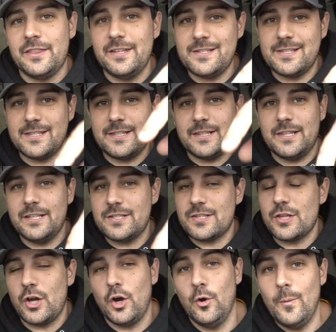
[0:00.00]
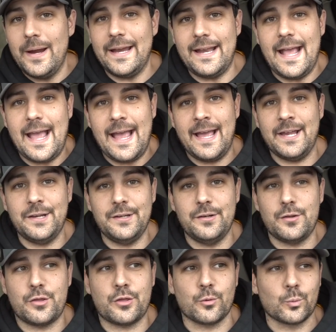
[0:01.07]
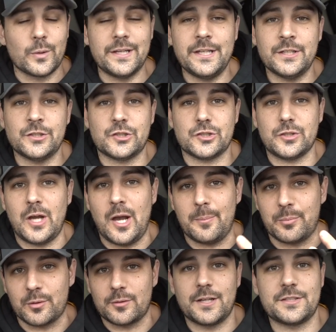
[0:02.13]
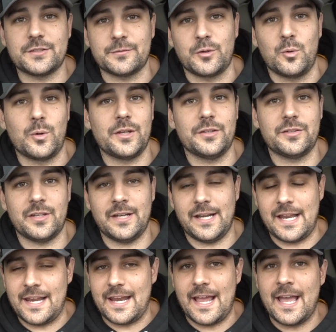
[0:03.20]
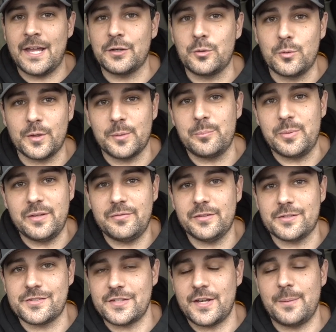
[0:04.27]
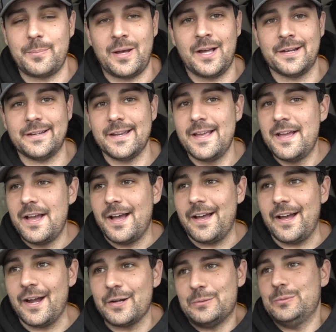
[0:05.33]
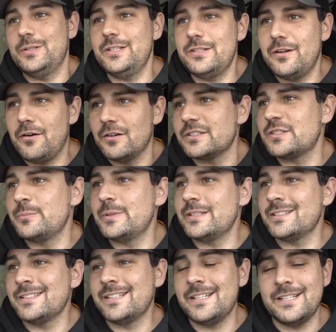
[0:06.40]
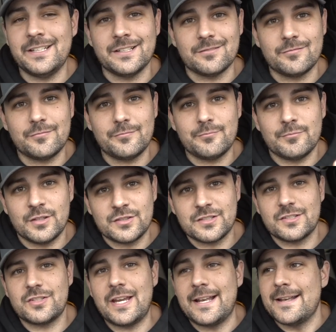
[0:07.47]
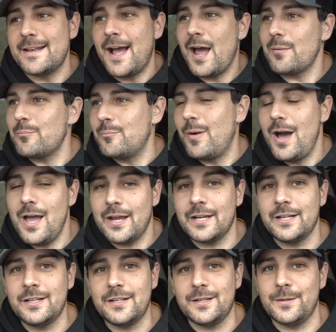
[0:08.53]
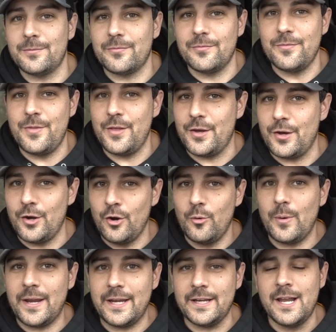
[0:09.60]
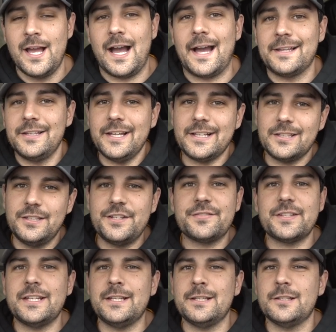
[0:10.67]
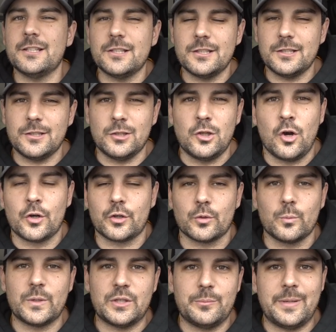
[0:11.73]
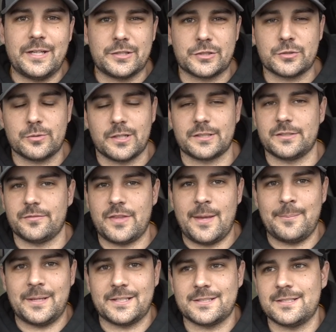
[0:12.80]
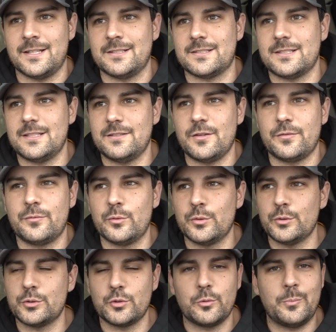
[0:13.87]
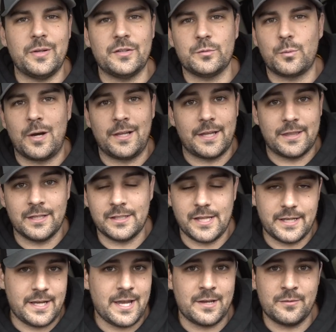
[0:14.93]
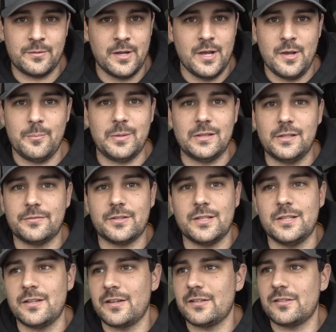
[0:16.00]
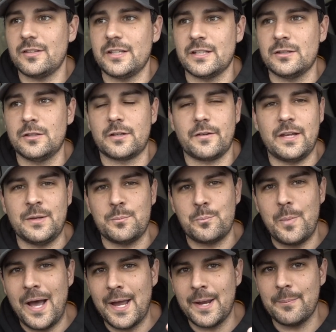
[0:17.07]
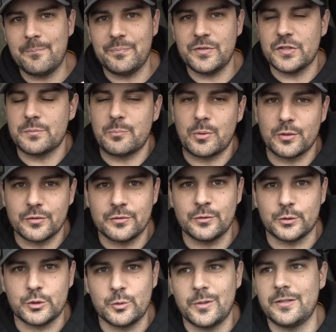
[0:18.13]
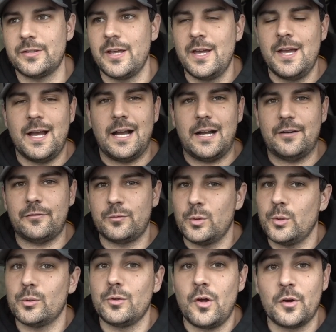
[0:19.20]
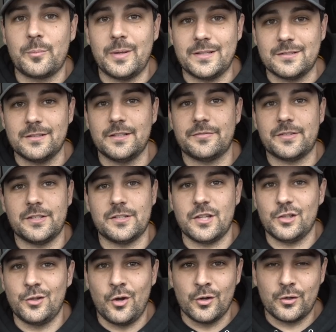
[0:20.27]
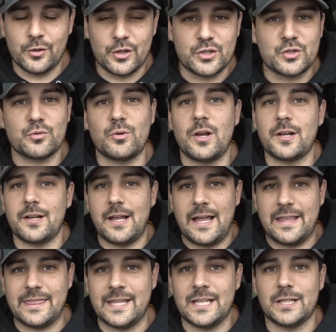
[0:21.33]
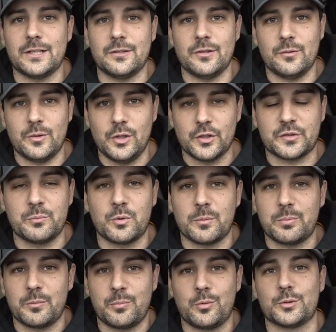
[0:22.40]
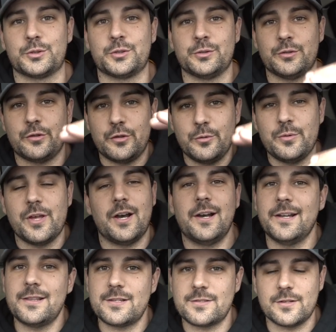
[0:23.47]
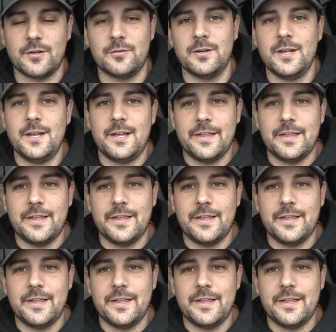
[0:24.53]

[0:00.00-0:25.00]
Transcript: this, this the 08 had 3-inch uh, progressive coils in it, and it had quite a beefier setup on it. I would ultimately, let's just say, not mind if the 08... I like lifting longer wheelbase trucks, if that makes sense. The Ford or short beds, while I think they can be lifted nicely and look, in my just personal choice, four door long bed's lifted. The longer the truck, I think, looks more proportional to the height. So